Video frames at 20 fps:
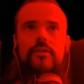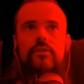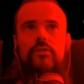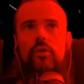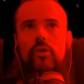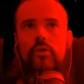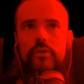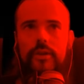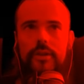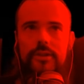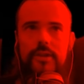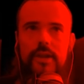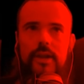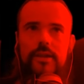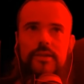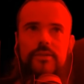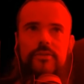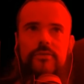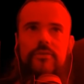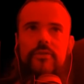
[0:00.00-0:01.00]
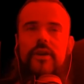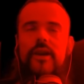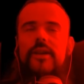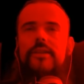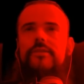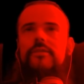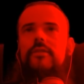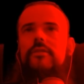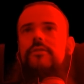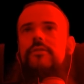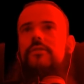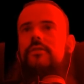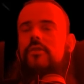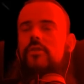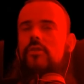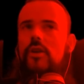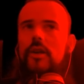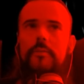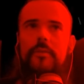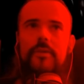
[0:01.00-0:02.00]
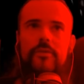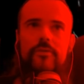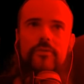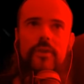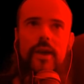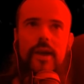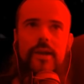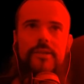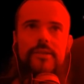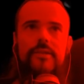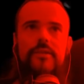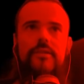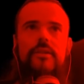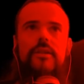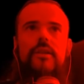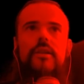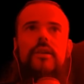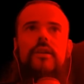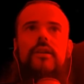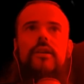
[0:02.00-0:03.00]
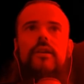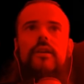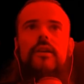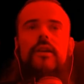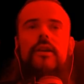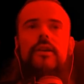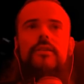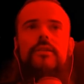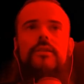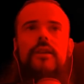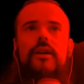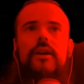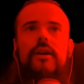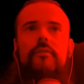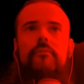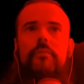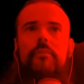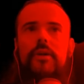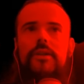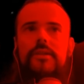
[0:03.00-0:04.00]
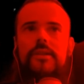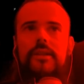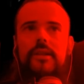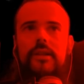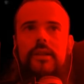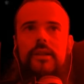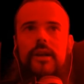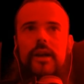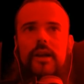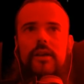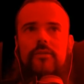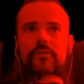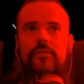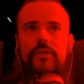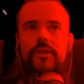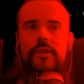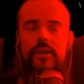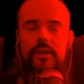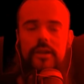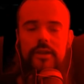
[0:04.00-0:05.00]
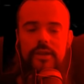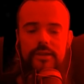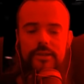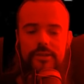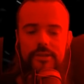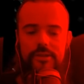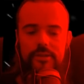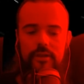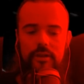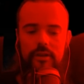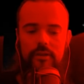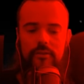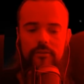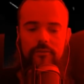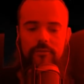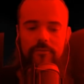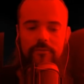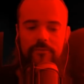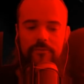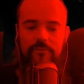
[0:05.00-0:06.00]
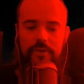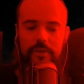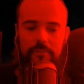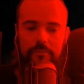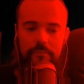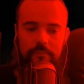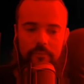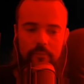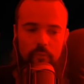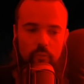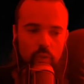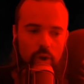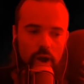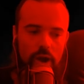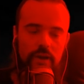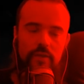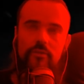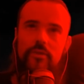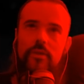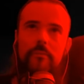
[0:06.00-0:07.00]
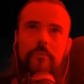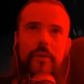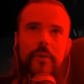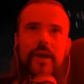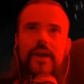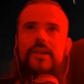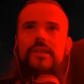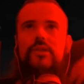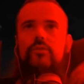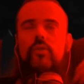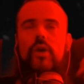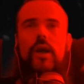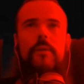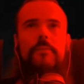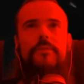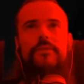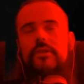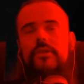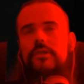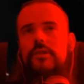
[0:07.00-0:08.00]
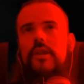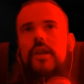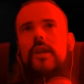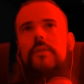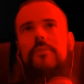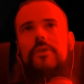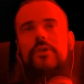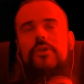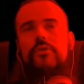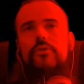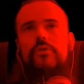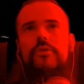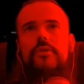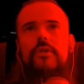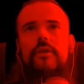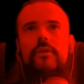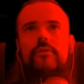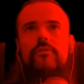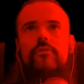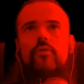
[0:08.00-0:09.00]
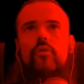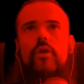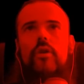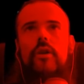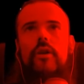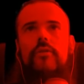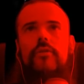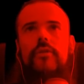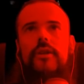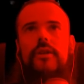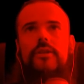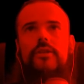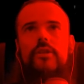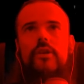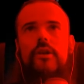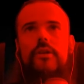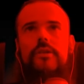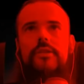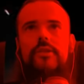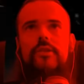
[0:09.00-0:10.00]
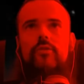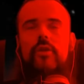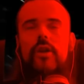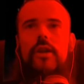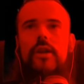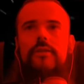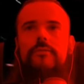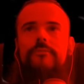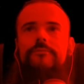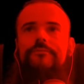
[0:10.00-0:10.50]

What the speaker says: All your attacks are faster. It's incredibly fast. And basically, I think it's one of the best weapons that can be used for the Toxic Rain.